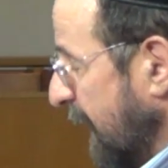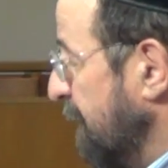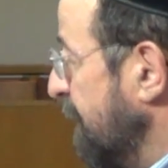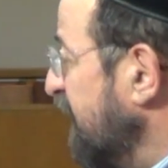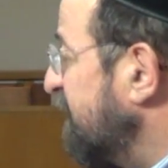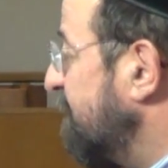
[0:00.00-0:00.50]

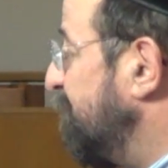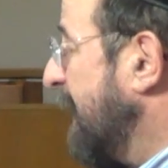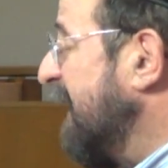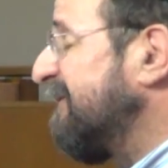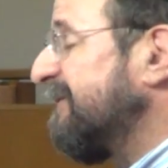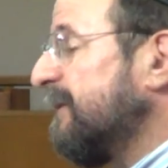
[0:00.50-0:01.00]
And this
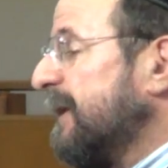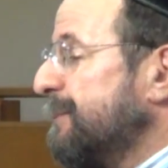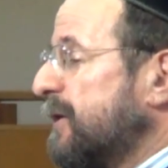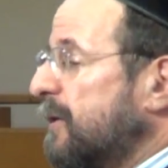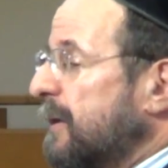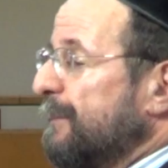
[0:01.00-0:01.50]
basically
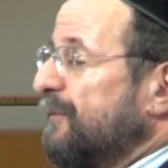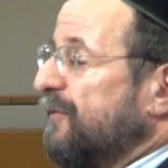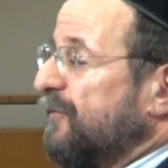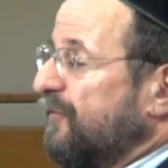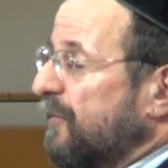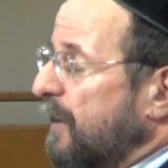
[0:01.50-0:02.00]
becomes
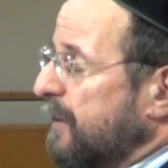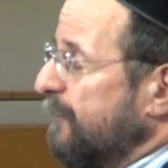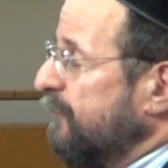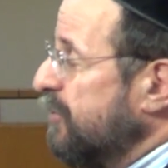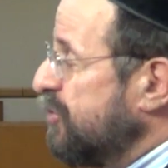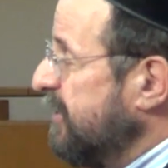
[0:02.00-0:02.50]
the start
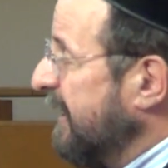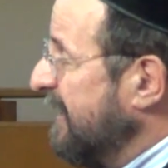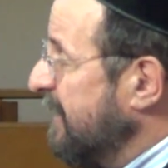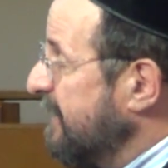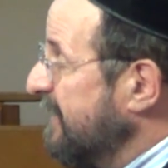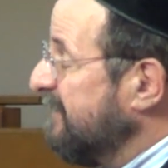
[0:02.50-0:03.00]
of
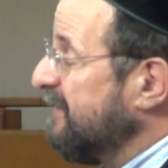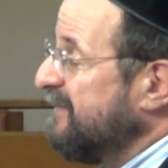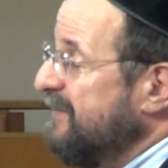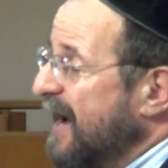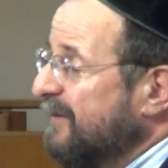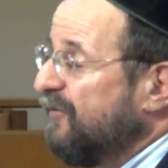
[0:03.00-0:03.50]
Christianity. It
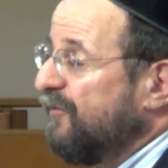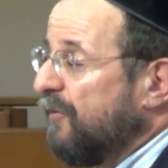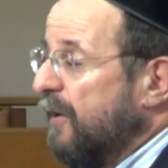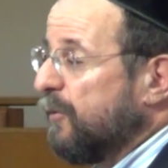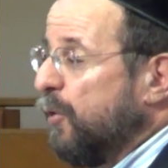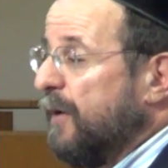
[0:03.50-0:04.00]
does not
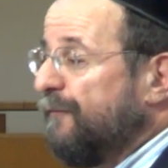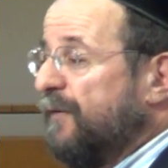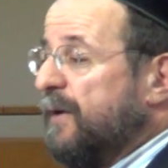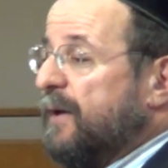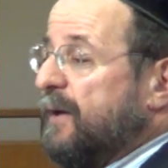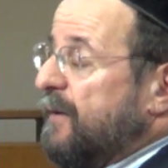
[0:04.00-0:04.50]
start off
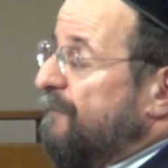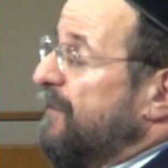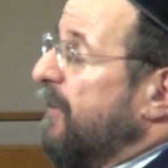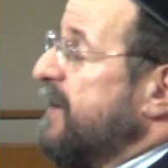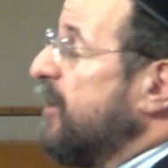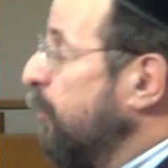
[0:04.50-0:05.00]
very